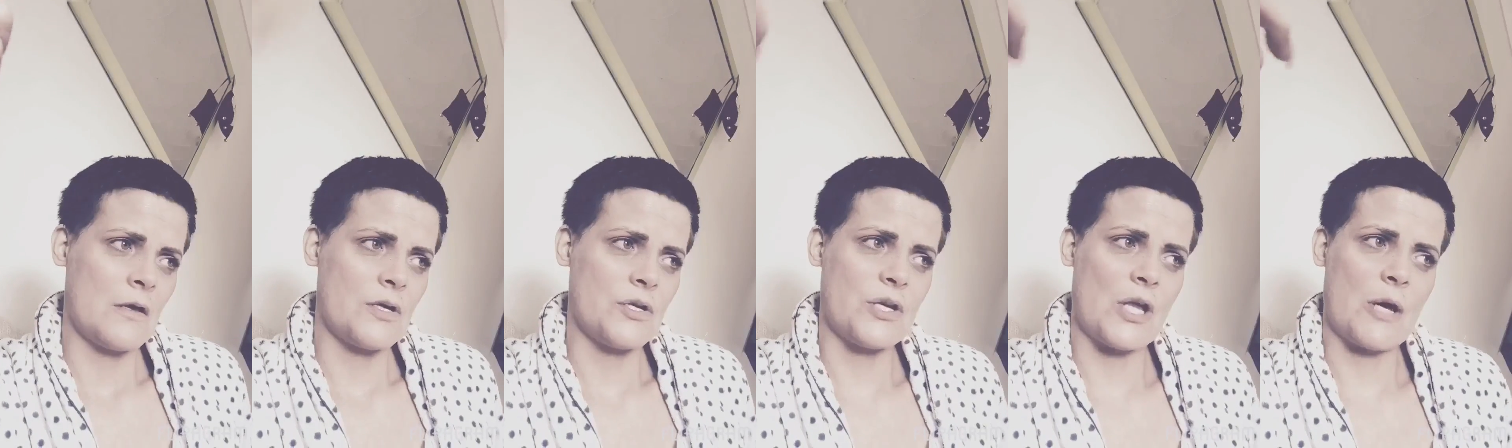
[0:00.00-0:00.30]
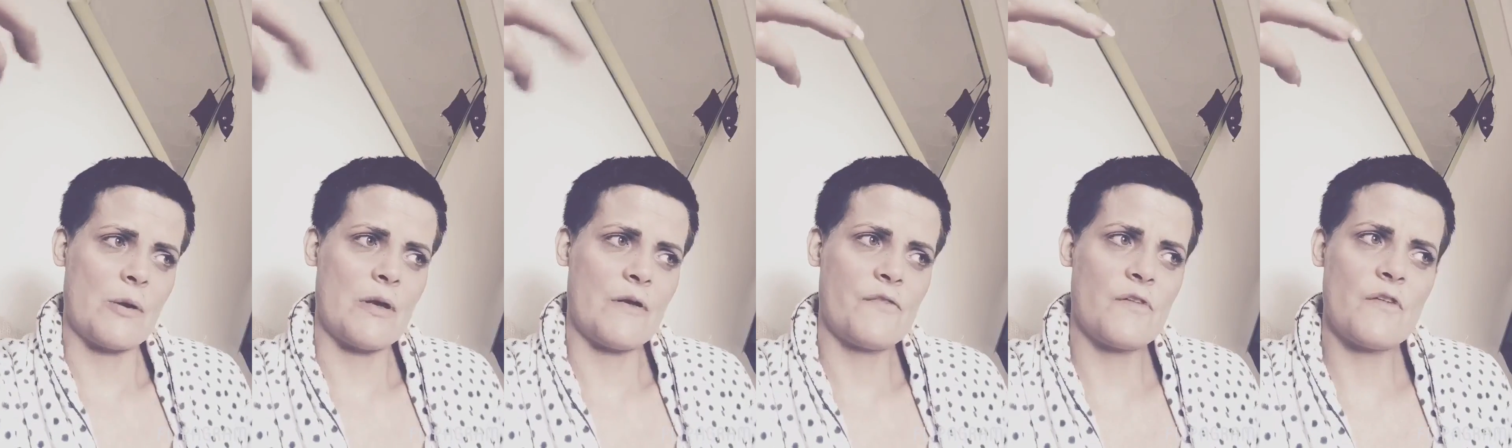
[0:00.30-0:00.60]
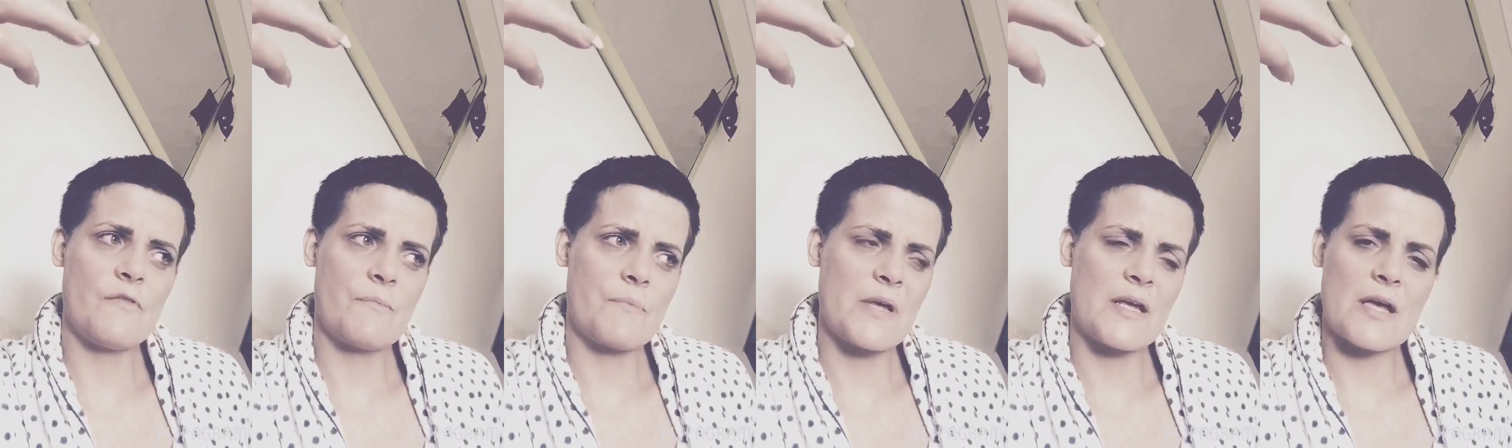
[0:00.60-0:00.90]
You know, if
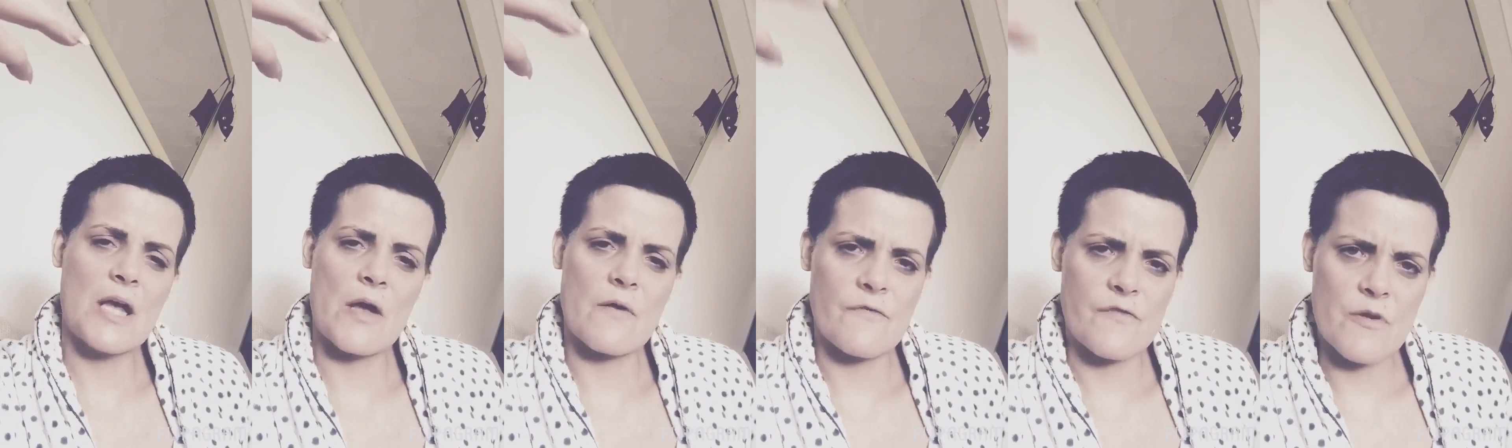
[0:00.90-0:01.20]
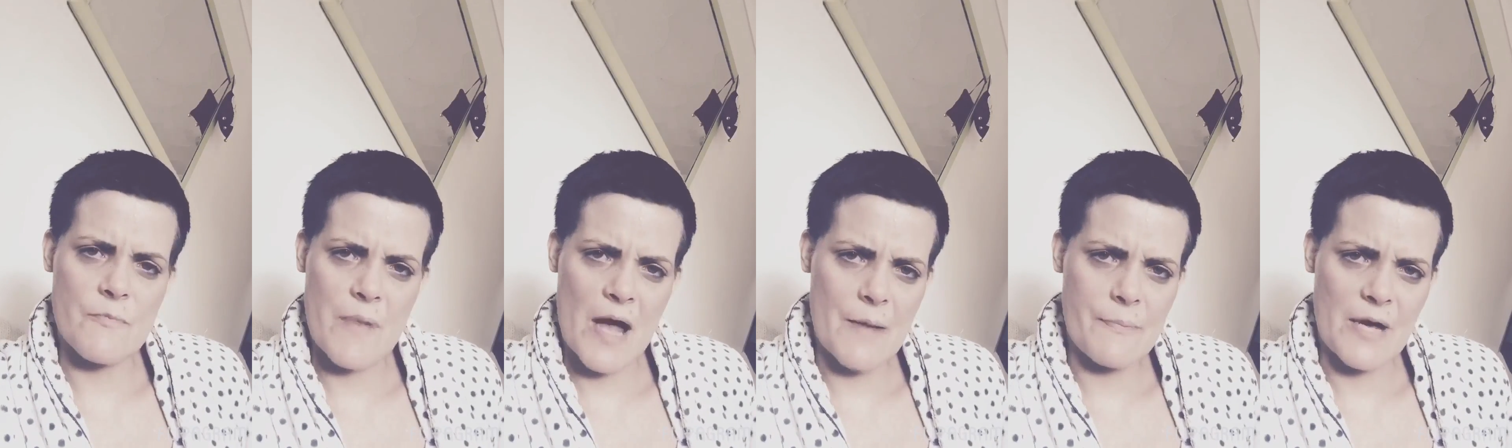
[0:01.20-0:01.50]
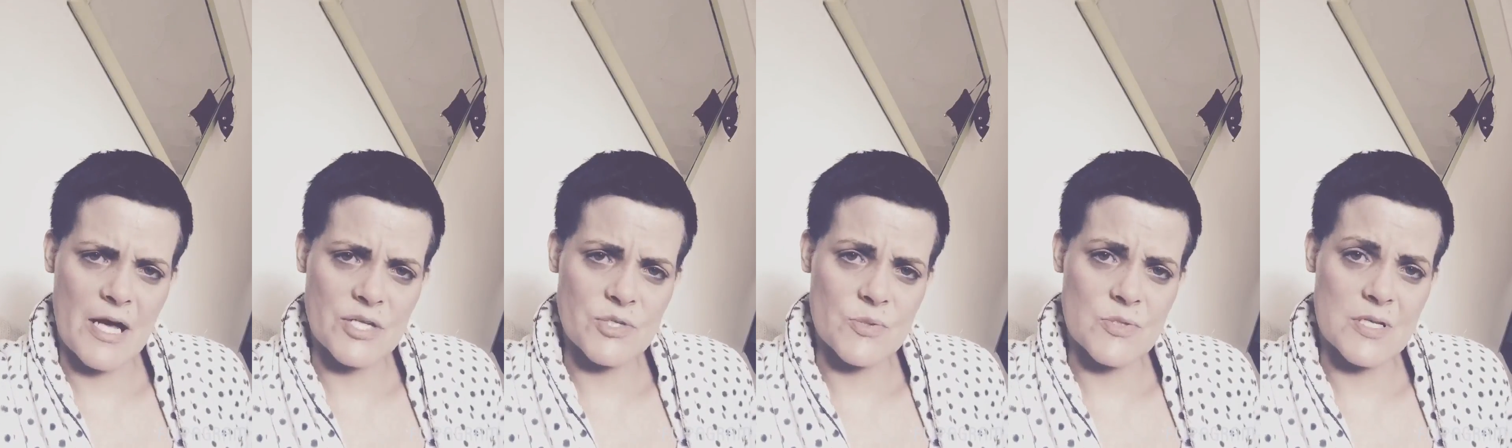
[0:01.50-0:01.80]
you've been going through a bad
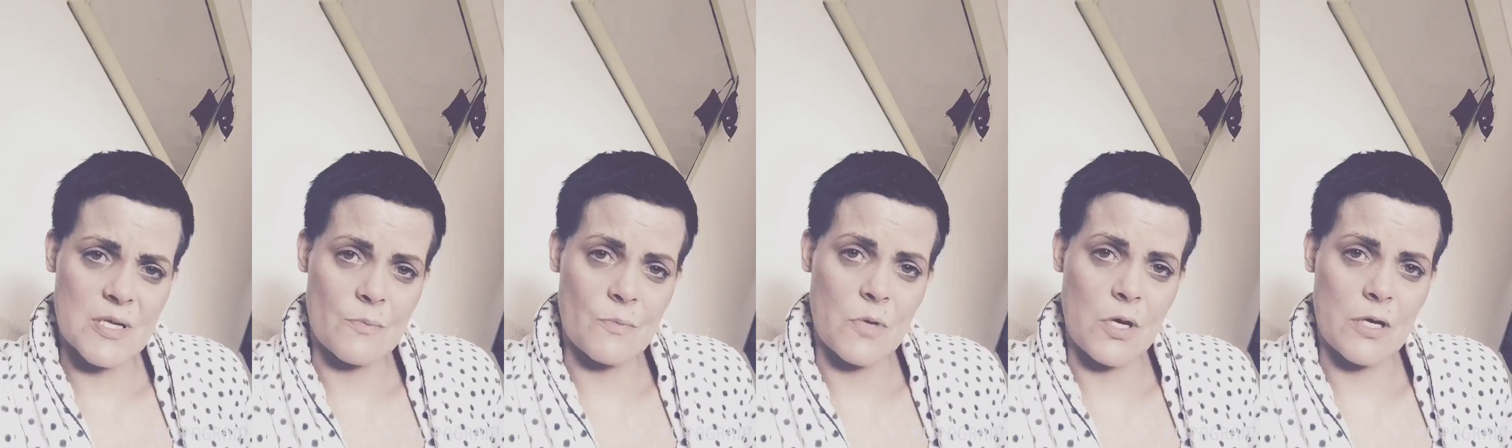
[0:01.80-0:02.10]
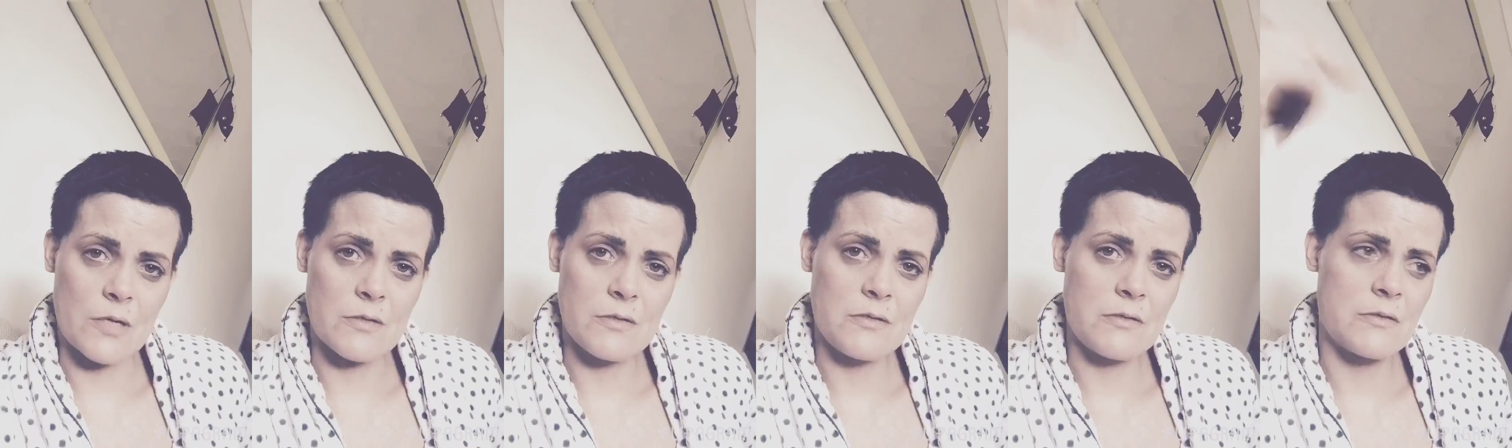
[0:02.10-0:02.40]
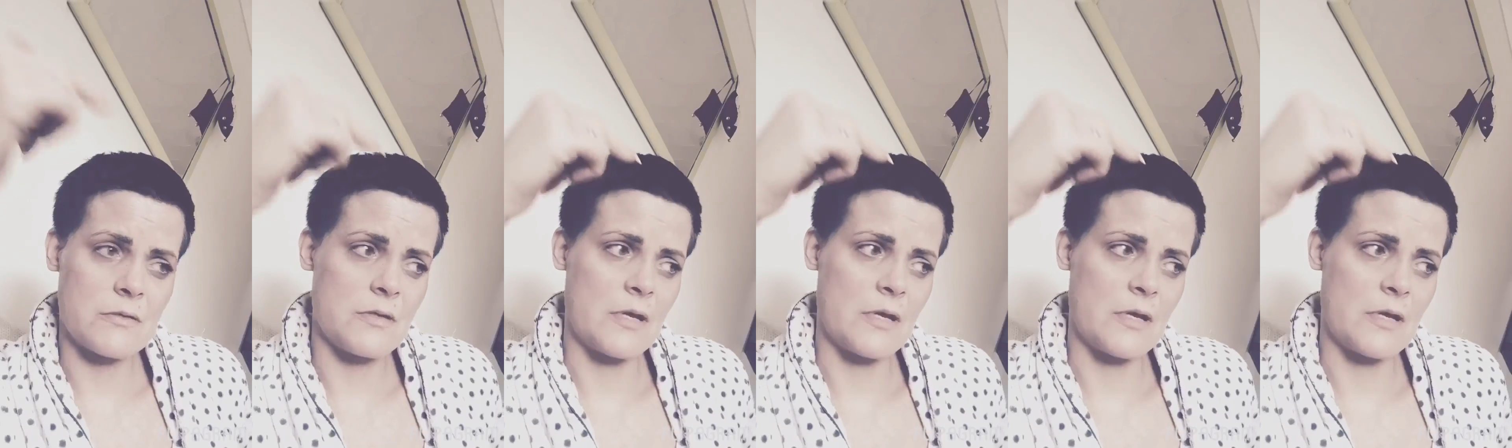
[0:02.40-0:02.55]
patch with someone,